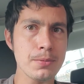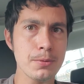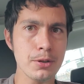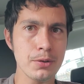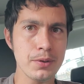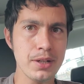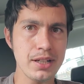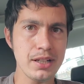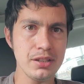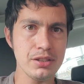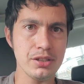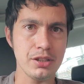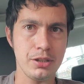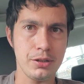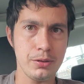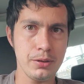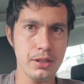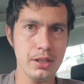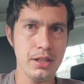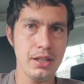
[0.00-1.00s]
brew ready,
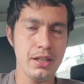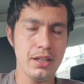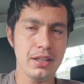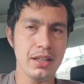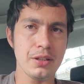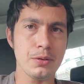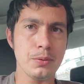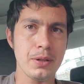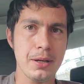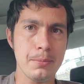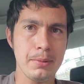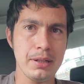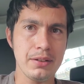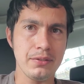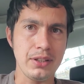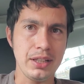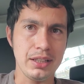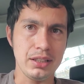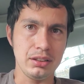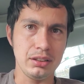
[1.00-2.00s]
so that's why it might have
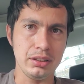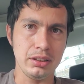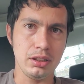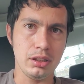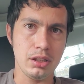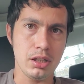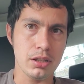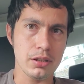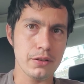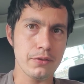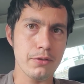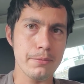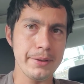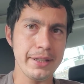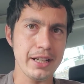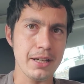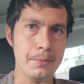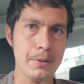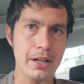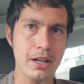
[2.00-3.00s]
taken a little longer for me to
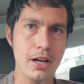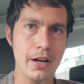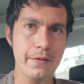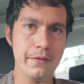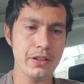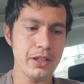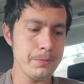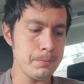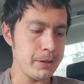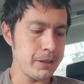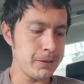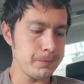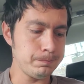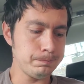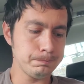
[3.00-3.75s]
get my coffee, but